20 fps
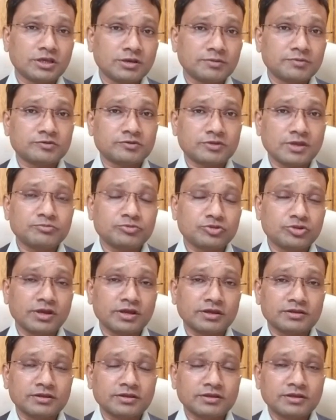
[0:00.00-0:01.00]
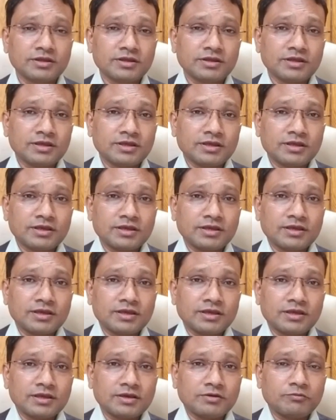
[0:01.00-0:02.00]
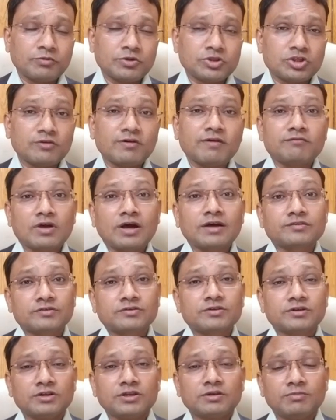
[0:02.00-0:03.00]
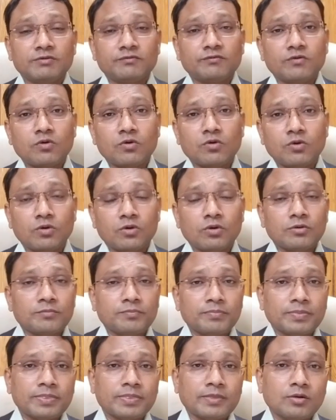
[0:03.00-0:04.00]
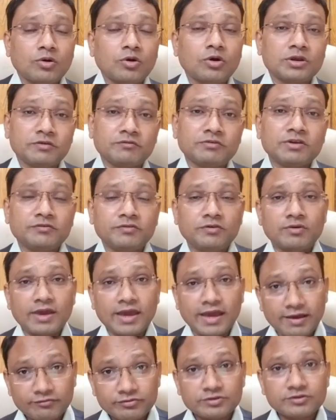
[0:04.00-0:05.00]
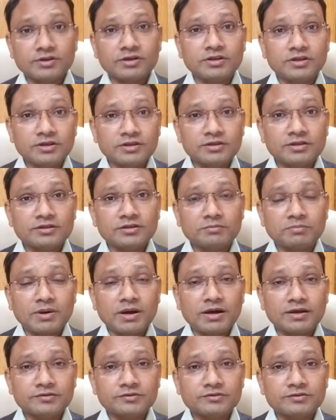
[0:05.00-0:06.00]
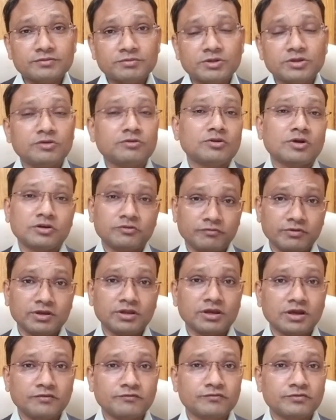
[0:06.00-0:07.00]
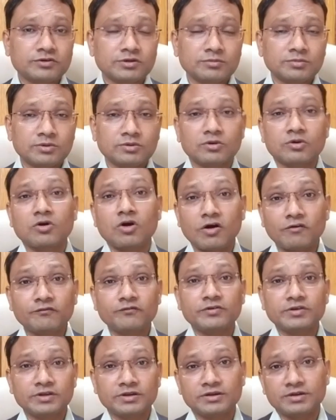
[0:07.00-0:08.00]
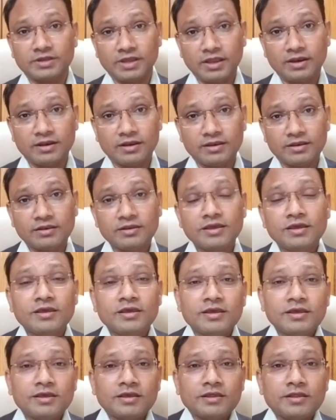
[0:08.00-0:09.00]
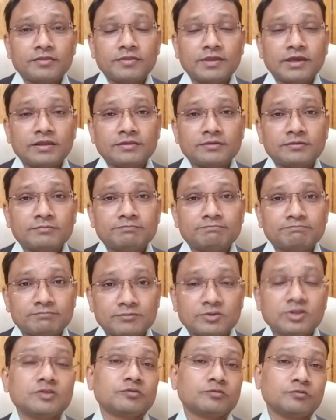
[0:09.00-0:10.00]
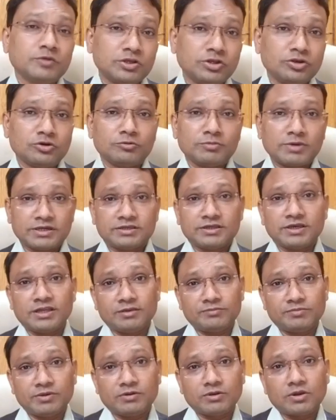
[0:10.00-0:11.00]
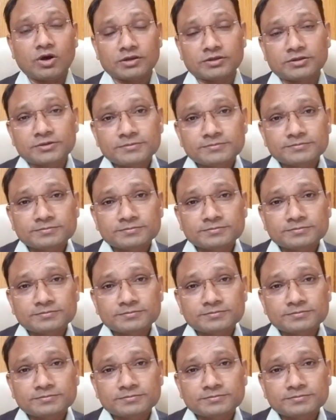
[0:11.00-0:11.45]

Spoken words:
up a subject which you have not studied before, or even if you have studied in the past but you're not very comfortable or confident in, then this video might help you a lot.